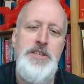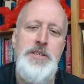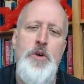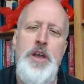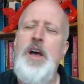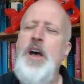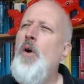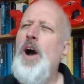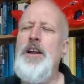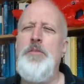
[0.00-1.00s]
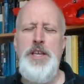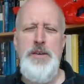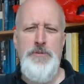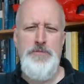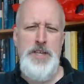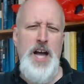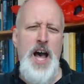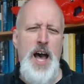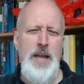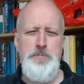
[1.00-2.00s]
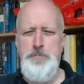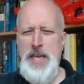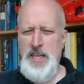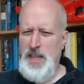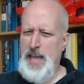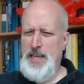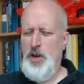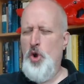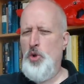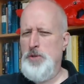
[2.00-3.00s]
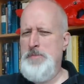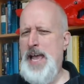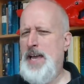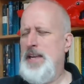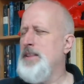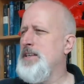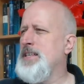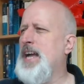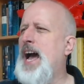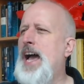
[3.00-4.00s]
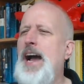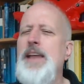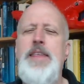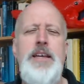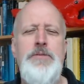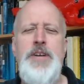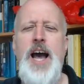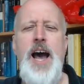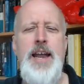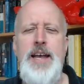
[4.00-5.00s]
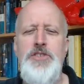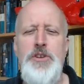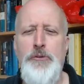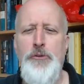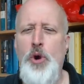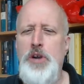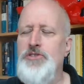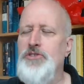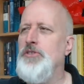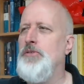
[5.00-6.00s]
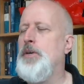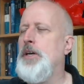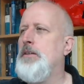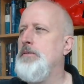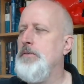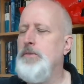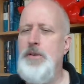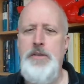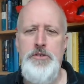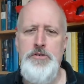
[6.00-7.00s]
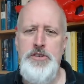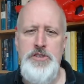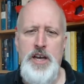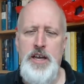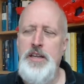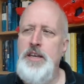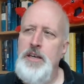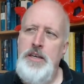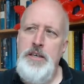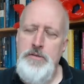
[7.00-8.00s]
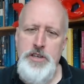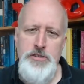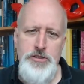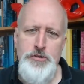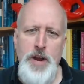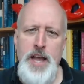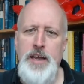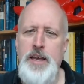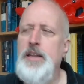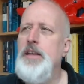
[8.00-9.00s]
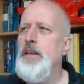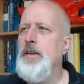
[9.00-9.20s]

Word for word: this point. Well, I don't believe God being like an old man in the sky. I think of God as the force. Well, what have you just done? You've just traded